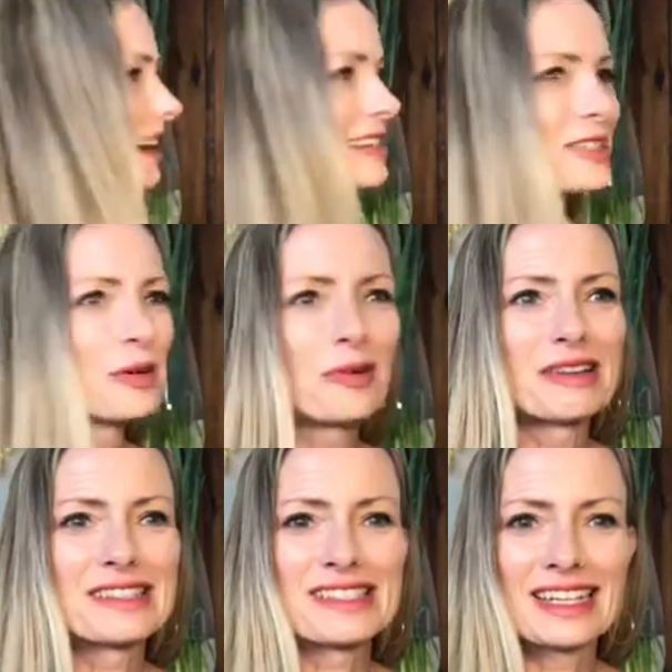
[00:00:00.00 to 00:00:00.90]
don't
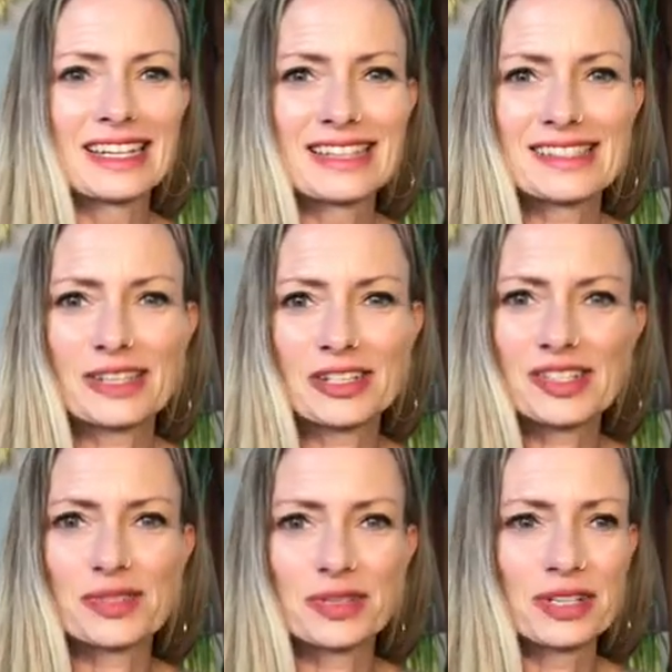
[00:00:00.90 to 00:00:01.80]
want to see it. So I
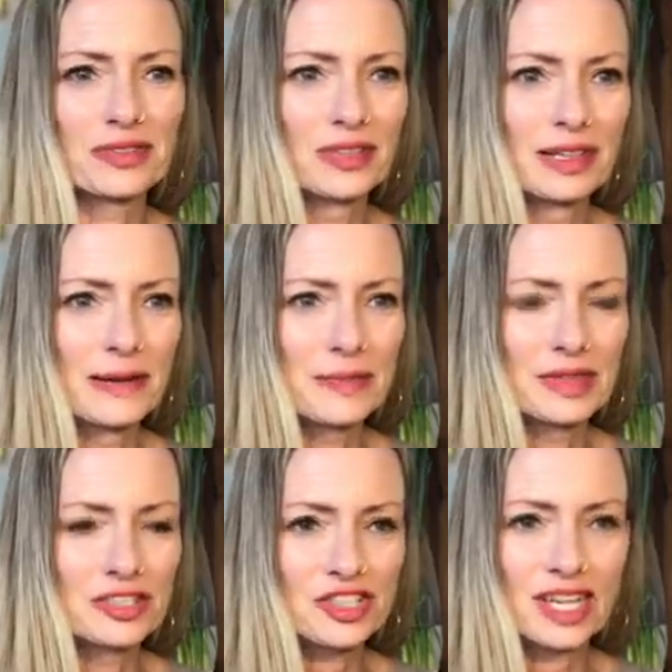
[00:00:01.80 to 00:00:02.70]
just sort of
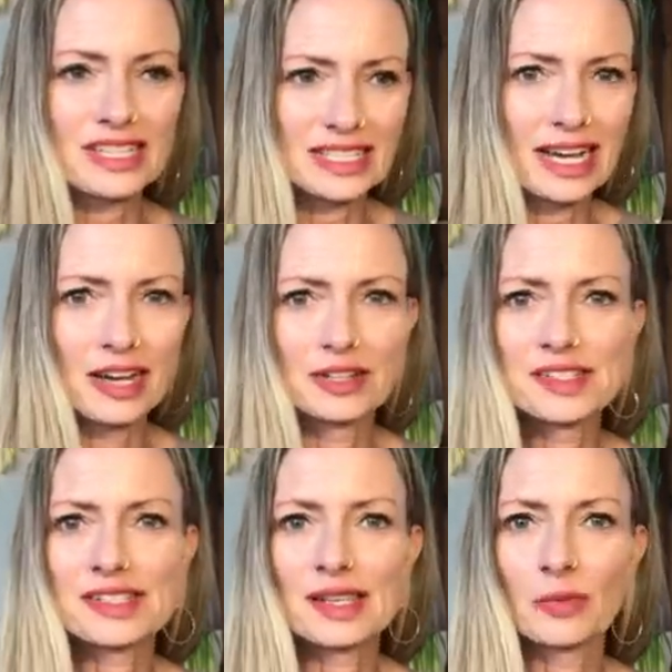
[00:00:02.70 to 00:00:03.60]
shut it down
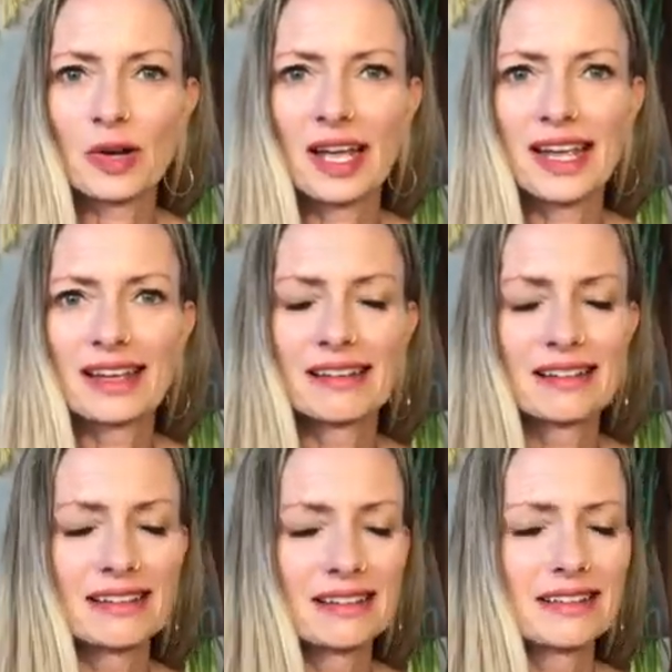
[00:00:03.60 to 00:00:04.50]
in some way,
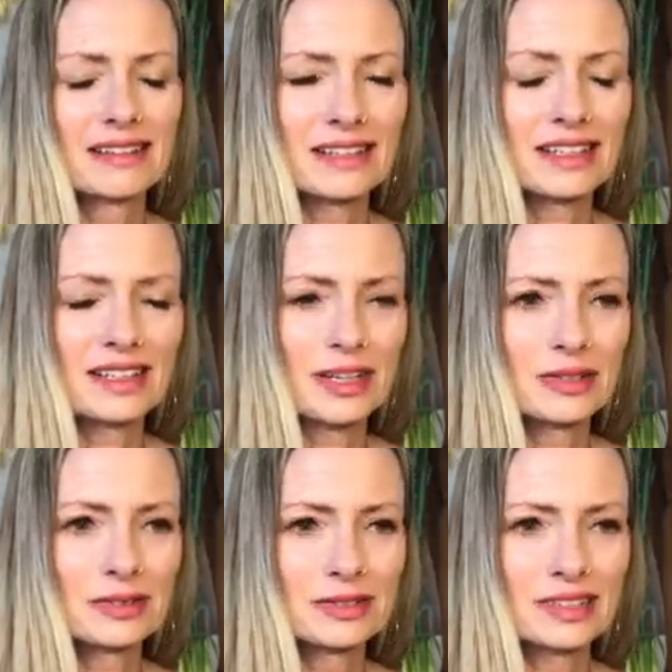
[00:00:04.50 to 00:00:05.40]
you
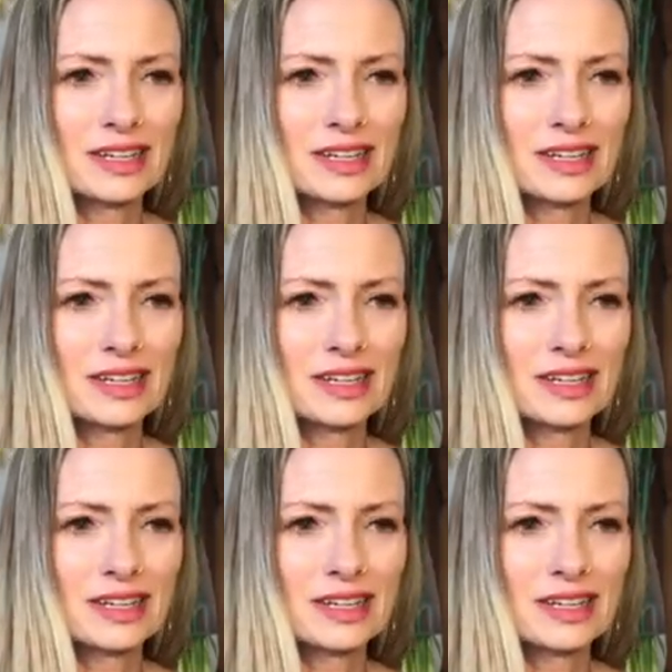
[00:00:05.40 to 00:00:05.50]
know?